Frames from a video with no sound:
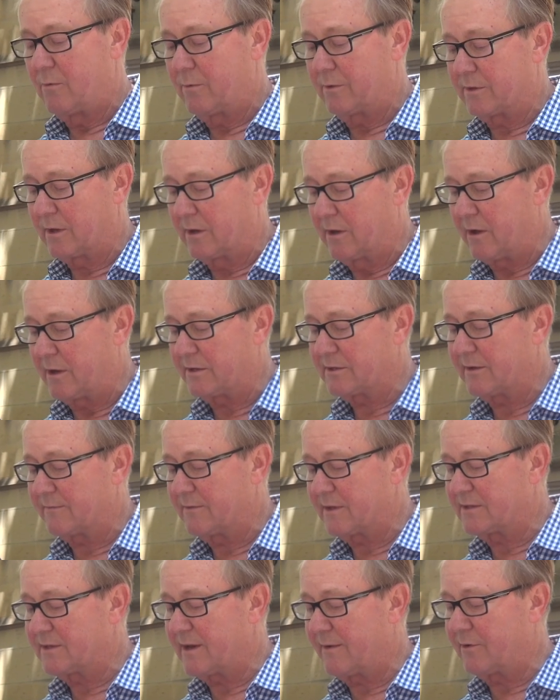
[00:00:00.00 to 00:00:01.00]
with the loss
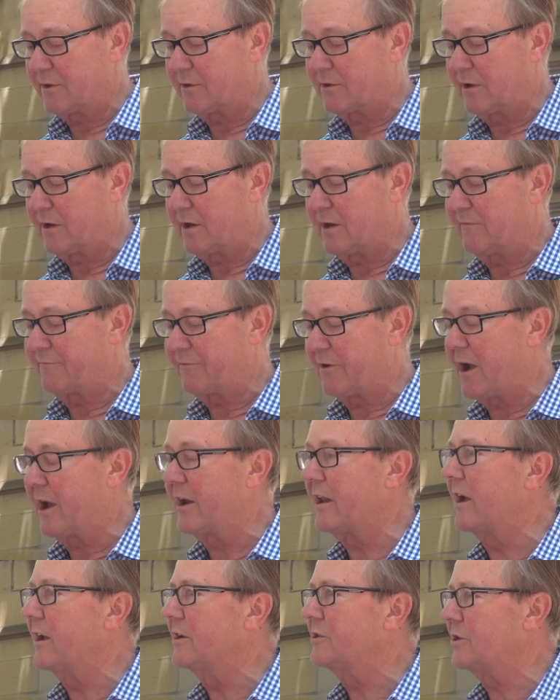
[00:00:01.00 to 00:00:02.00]
of the 7:30
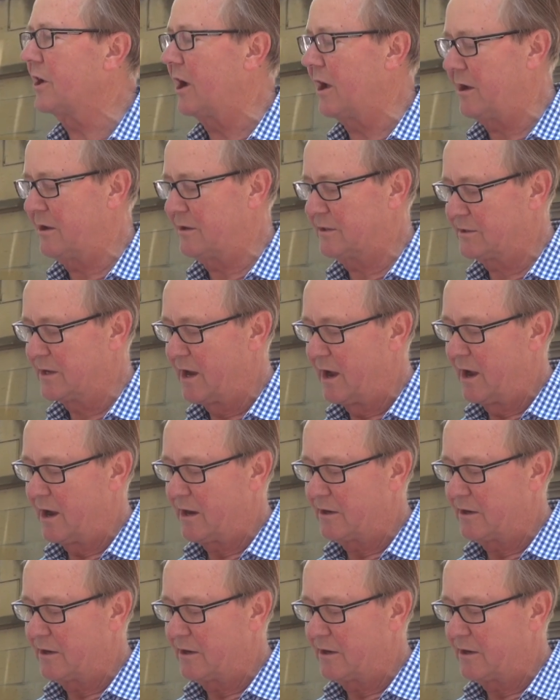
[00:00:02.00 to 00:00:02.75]
Friday shows,